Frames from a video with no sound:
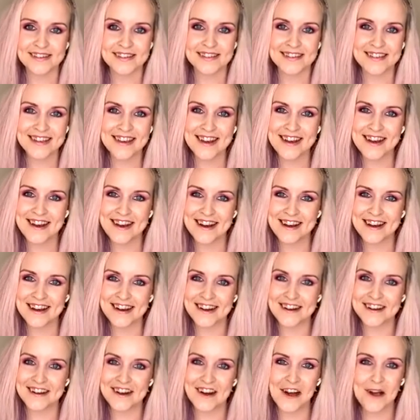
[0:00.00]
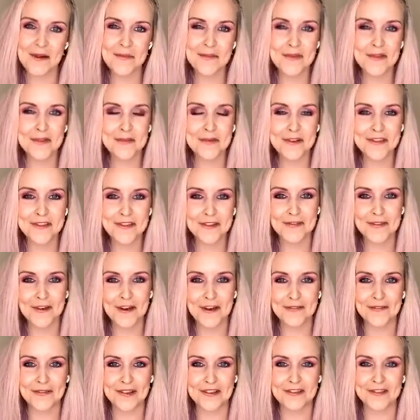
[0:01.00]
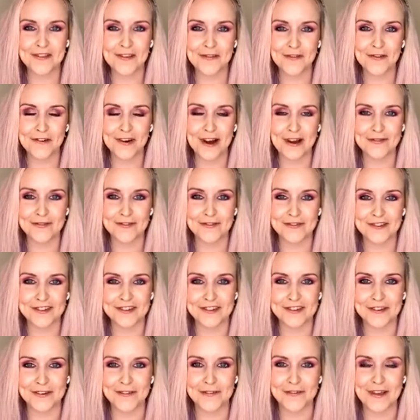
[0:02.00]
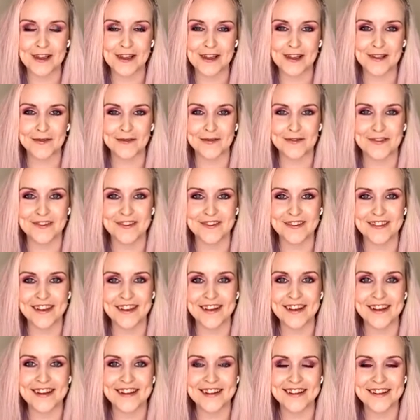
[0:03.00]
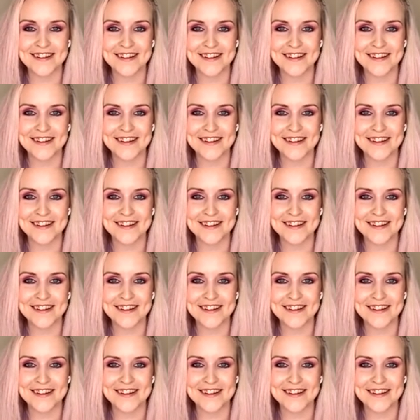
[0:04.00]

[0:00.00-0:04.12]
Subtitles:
Yeah. So what's the furthest you've traveled to do fittings, would you say?